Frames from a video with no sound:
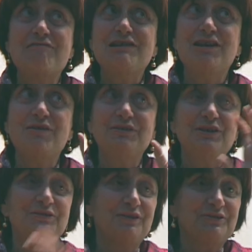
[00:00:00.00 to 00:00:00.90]
Harry
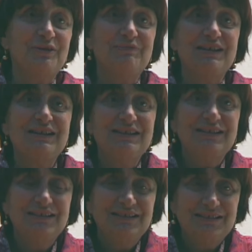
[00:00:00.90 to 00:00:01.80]
Langdon or something?
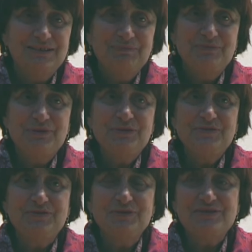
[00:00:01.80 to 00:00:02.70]

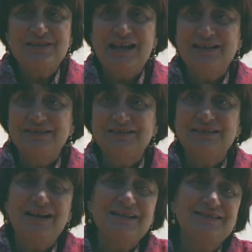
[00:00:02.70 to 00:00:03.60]
Beautiful, silent
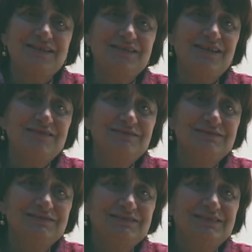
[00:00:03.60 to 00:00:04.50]
actor, no?
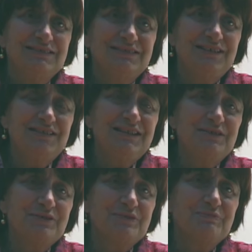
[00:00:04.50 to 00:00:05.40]
Don't he
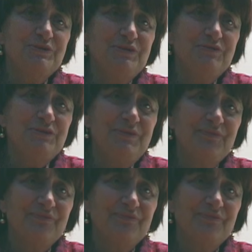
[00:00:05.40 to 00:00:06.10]
look beautiful?